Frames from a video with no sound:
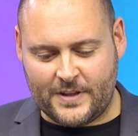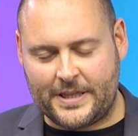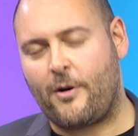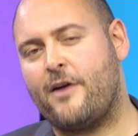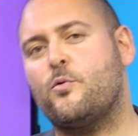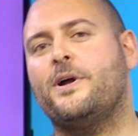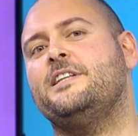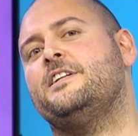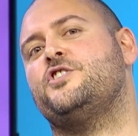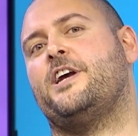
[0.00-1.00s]
Now, everyone
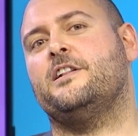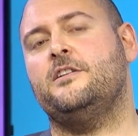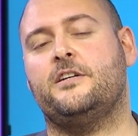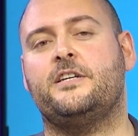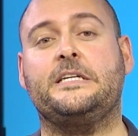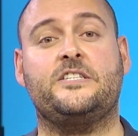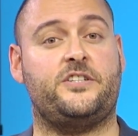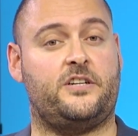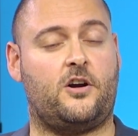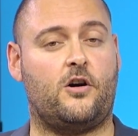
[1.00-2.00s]
in the channel can see
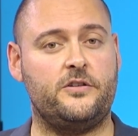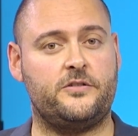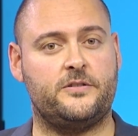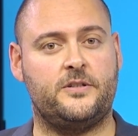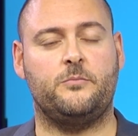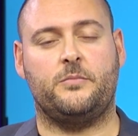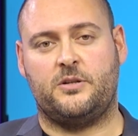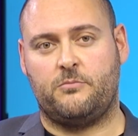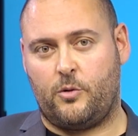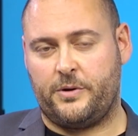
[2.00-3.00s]
the card, but
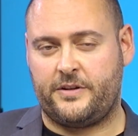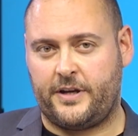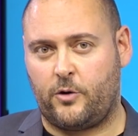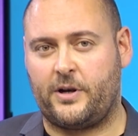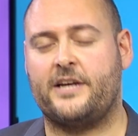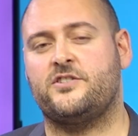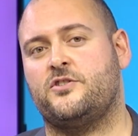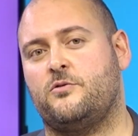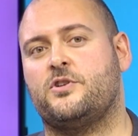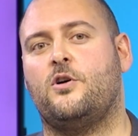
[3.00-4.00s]
the moment they go and access
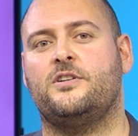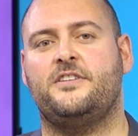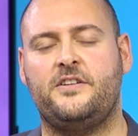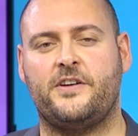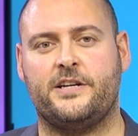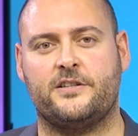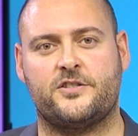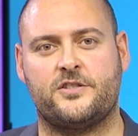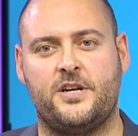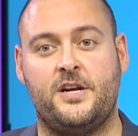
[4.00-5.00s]
those card
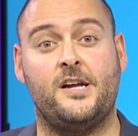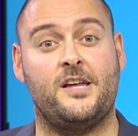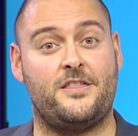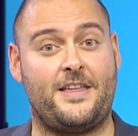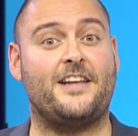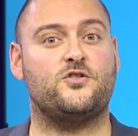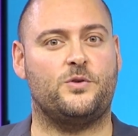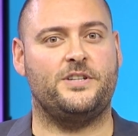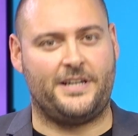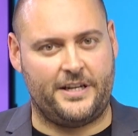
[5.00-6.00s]
details, that's
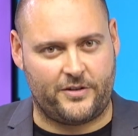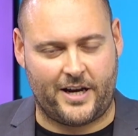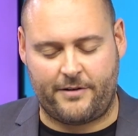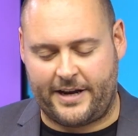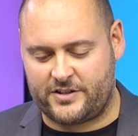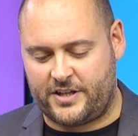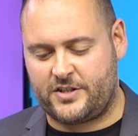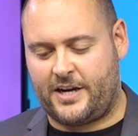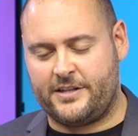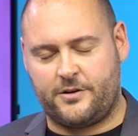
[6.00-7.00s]
where they need to have
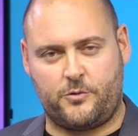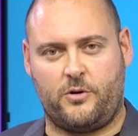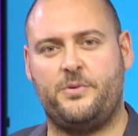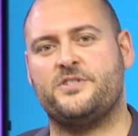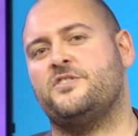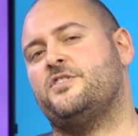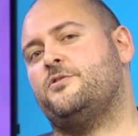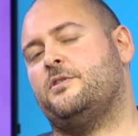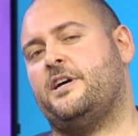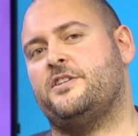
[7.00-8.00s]
access, either through a Business
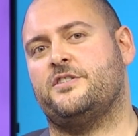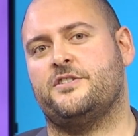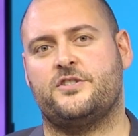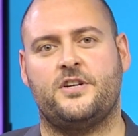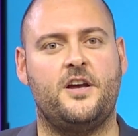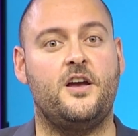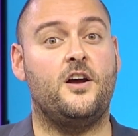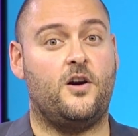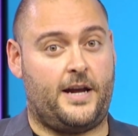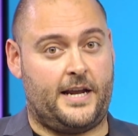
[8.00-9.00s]
Central license
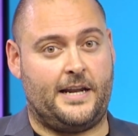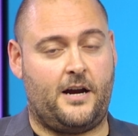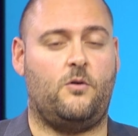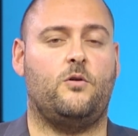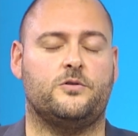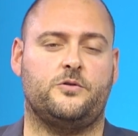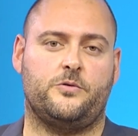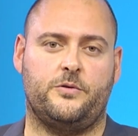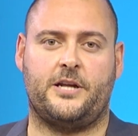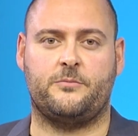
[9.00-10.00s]
and now also
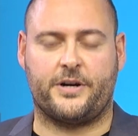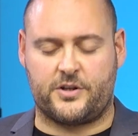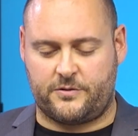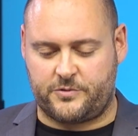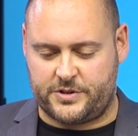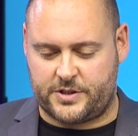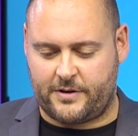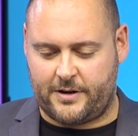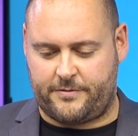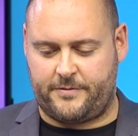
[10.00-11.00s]
through that Microsoft
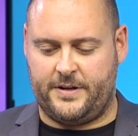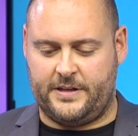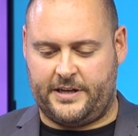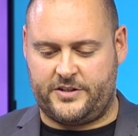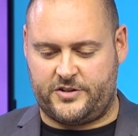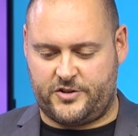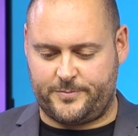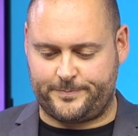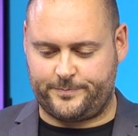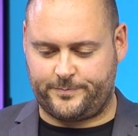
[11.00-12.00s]
365 license.